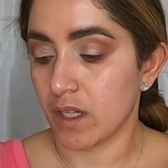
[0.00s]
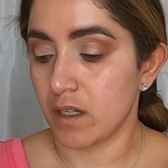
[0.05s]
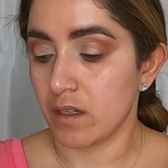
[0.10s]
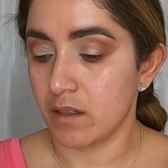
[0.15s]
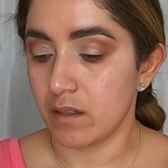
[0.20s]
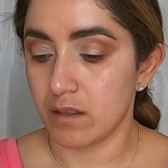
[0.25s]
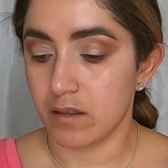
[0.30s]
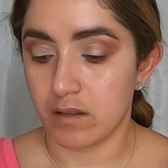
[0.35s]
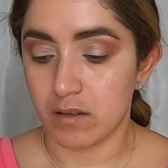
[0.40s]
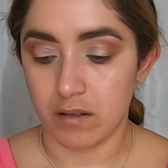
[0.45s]

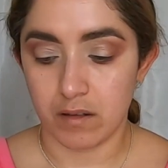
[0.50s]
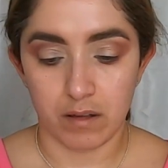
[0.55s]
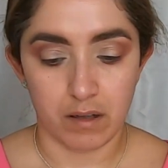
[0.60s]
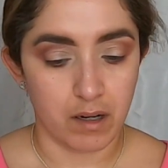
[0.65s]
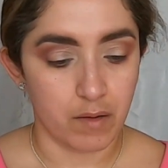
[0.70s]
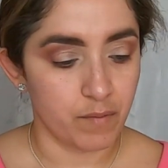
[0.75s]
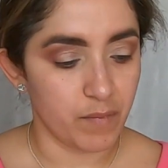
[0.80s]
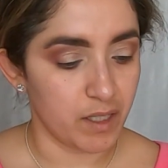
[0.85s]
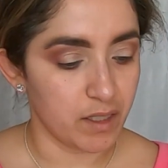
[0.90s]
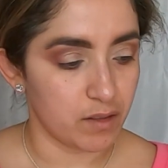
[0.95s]
So
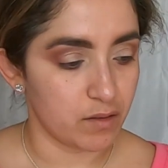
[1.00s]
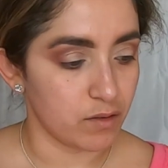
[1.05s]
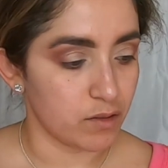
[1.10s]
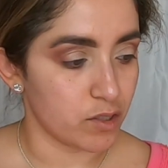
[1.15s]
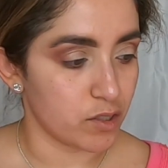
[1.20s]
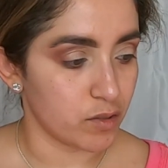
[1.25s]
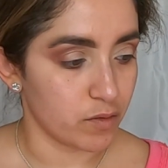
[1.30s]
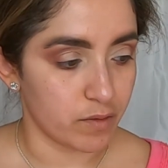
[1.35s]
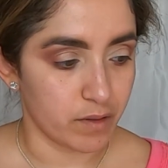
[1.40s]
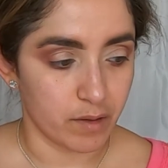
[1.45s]
I'm not too
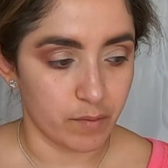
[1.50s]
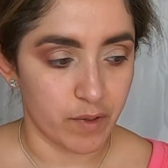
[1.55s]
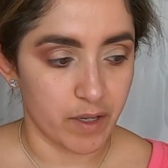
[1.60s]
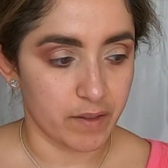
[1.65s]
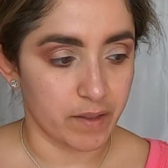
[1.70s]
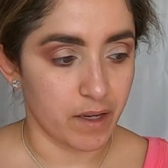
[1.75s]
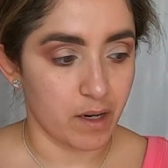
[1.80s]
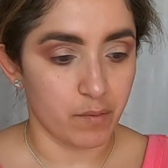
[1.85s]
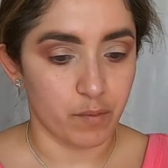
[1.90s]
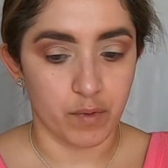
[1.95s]
sure
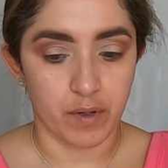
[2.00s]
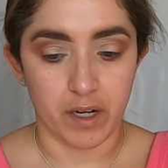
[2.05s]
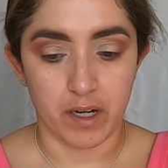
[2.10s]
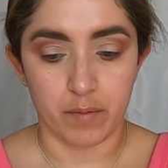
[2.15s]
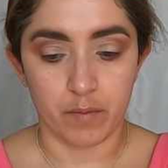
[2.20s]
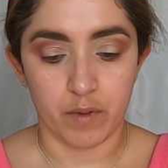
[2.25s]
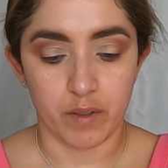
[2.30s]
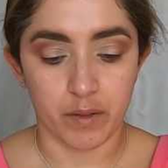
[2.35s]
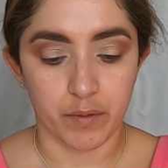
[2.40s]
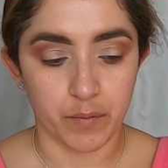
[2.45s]
about that
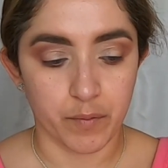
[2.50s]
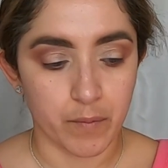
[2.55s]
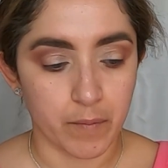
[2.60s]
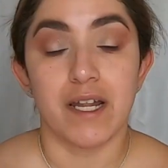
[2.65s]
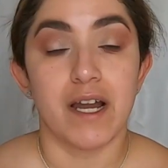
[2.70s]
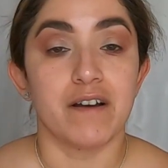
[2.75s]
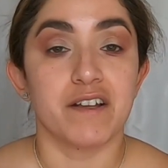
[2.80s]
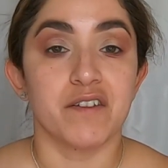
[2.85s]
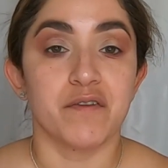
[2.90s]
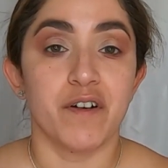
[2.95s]
primer.
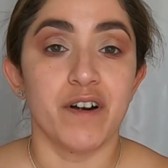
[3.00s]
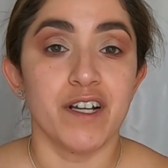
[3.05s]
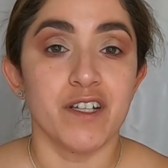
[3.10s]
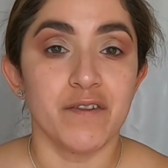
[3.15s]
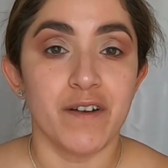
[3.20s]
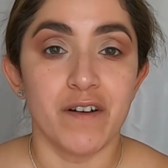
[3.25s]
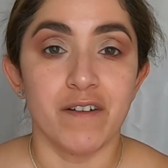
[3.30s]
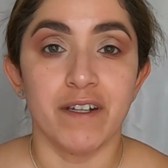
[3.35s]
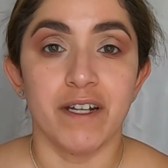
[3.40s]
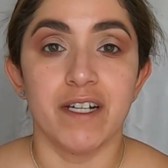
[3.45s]
Now, as far as
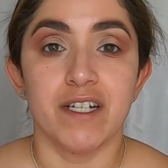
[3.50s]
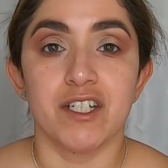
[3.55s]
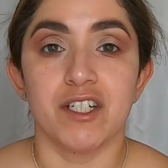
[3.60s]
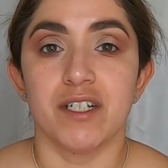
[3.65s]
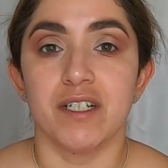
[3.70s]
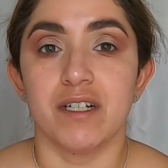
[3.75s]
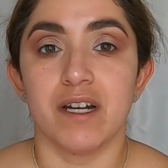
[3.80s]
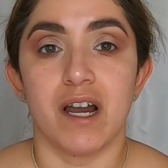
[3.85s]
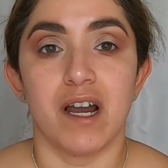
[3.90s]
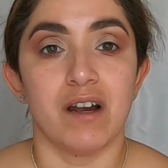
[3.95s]

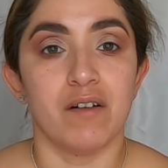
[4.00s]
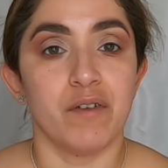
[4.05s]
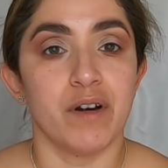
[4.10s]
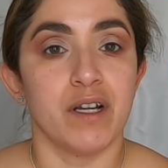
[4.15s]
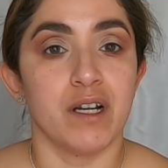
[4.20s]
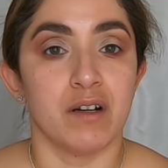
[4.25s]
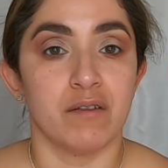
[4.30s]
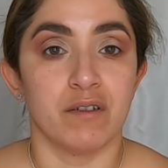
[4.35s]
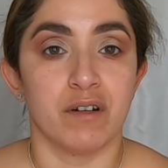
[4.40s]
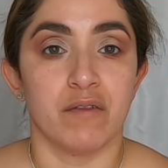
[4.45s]
foundation, I
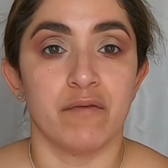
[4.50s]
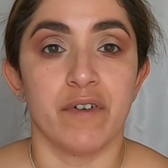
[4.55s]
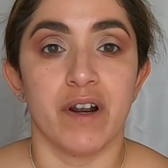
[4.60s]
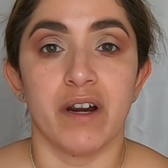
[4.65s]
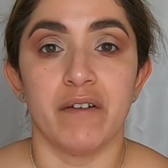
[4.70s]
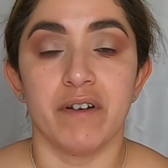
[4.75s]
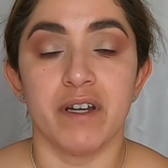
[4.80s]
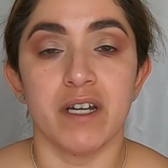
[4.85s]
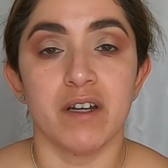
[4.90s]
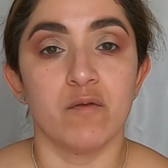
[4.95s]
went on a
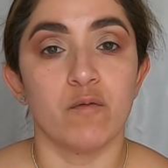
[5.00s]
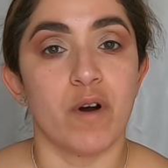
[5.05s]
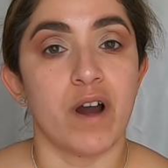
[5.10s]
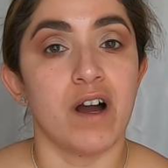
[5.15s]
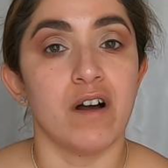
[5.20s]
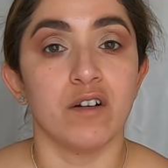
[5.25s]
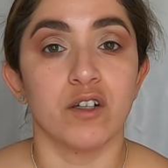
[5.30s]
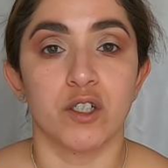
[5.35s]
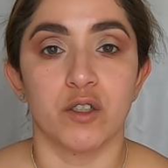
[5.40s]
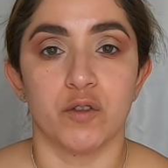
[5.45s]
very
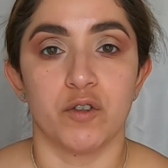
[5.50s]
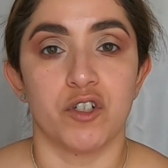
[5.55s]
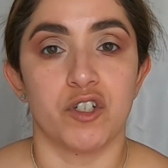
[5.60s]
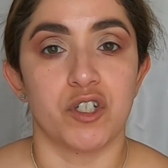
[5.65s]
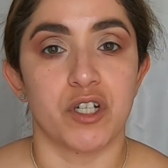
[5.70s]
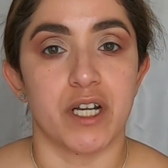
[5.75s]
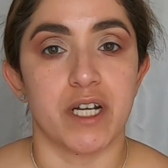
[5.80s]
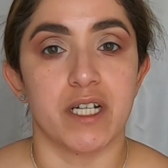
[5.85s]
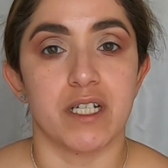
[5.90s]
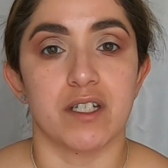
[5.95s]
wild goose
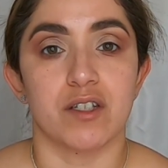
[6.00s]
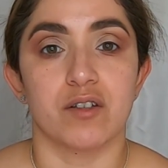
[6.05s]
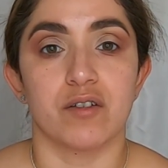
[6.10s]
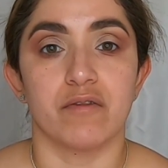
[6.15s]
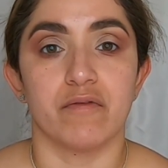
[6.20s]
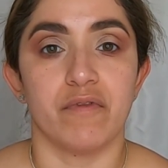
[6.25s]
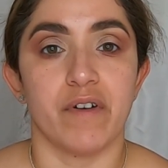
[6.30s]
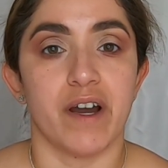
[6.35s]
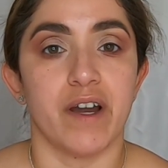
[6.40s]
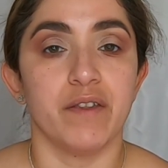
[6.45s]
chase
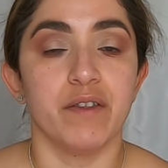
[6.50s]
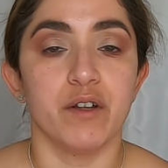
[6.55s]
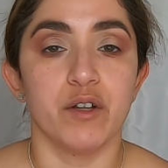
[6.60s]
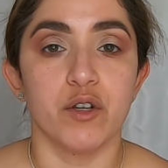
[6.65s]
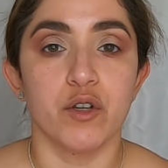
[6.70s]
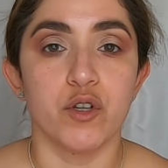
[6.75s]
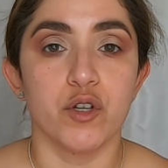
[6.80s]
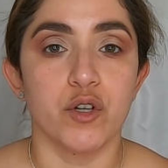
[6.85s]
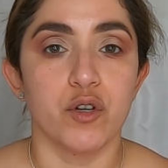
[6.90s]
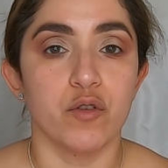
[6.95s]
to find the
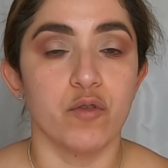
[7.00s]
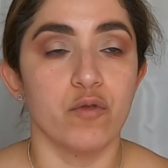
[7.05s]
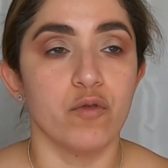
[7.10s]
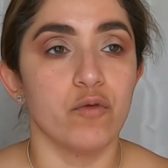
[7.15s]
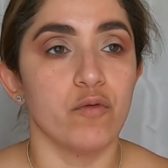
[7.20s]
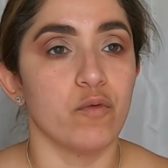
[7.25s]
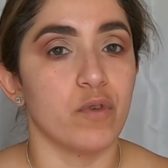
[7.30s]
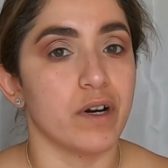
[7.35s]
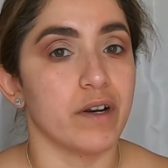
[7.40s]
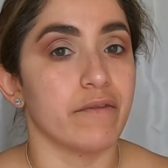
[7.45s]

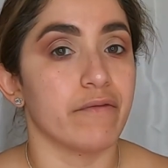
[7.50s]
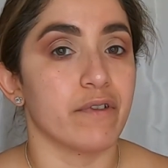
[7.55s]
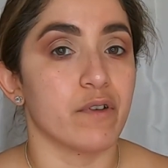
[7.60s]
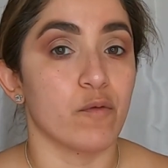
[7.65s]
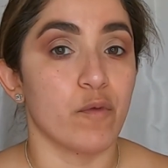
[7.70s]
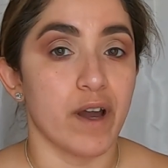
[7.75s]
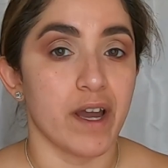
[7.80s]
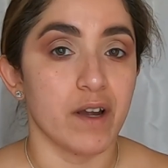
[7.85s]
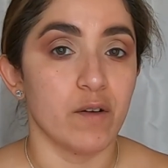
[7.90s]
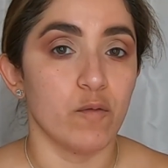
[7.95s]
new one
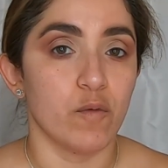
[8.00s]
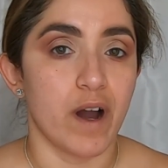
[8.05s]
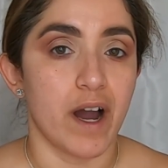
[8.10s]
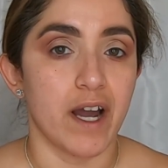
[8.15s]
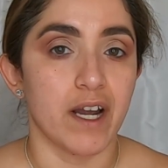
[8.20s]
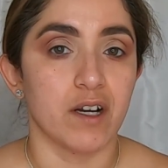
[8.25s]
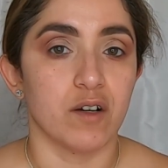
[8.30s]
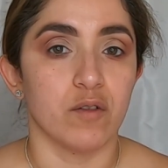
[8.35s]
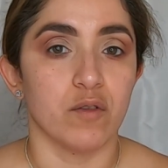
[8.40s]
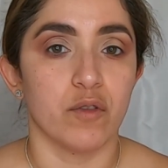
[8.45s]
from Wet n
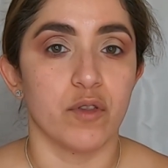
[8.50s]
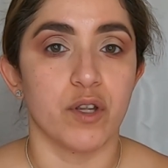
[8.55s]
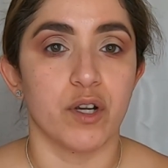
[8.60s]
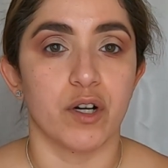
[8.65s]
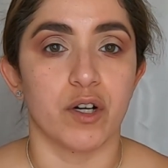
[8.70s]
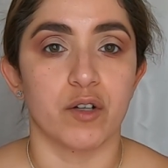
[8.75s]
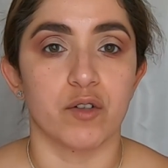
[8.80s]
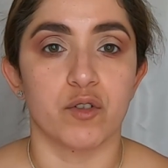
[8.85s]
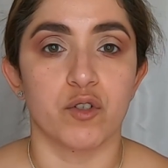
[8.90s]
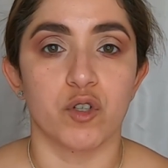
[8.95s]
Wild,
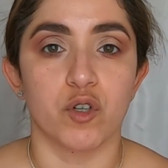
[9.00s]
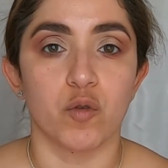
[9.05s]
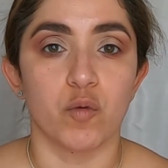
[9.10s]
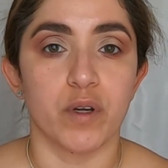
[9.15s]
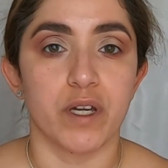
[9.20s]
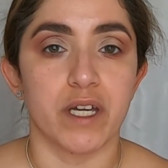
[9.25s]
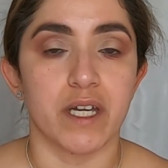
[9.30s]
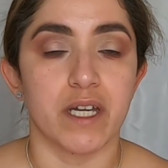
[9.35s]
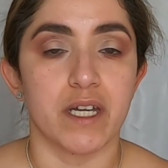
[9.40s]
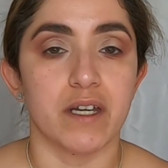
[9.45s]
their
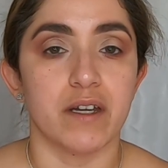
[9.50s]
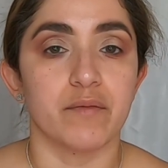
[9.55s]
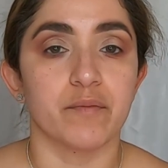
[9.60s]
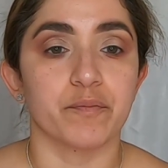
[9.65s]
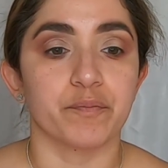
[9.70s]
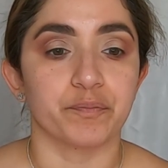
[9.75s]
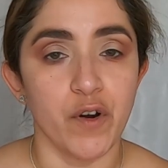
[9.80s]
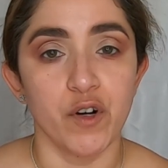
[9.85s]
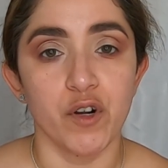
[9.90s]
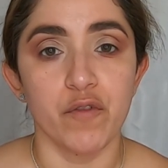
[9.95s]
Dewy
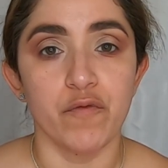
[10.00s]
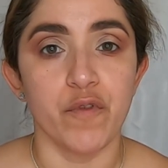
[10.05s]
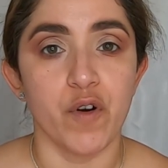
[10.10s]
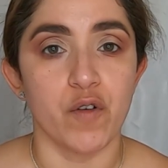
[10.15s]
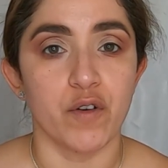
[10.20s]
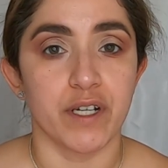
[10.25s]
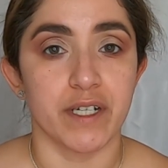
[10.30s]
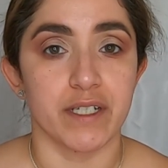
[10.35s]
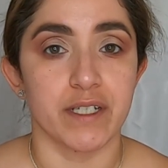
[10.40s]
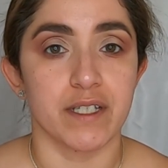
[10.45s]
Photo
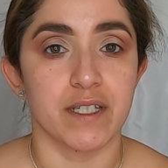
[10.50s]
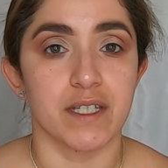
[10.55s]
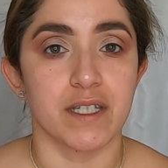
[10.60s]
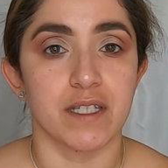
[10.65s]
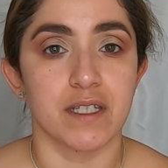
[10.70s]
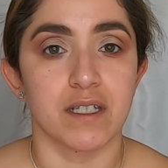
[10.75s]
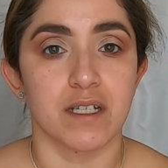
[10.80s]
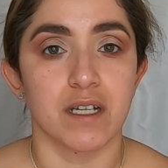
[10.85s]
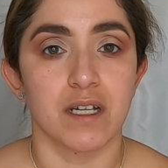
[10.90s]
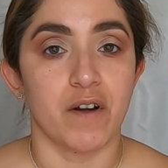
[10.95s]

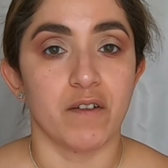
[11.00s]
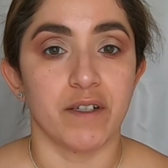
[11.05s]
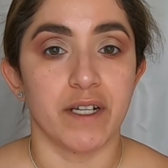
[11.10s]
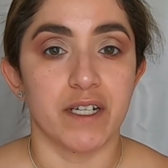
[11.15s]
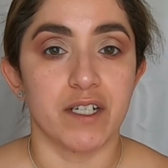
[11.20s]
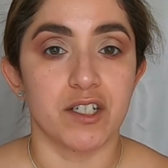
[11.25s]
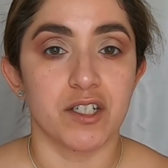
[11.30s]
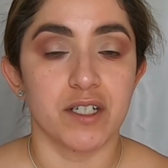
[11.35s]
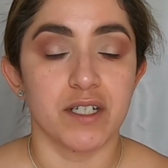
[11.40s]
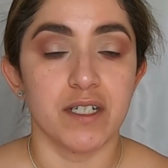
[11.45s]
Focus
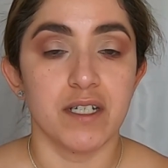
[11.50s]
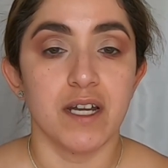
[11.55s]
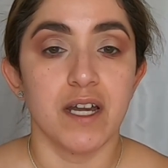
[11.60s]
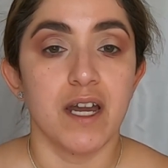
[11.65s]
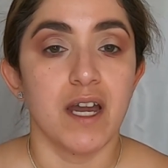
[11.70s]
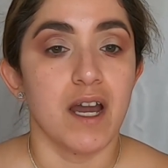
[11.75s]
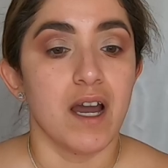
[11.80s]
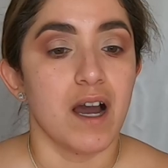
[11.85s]
foundation.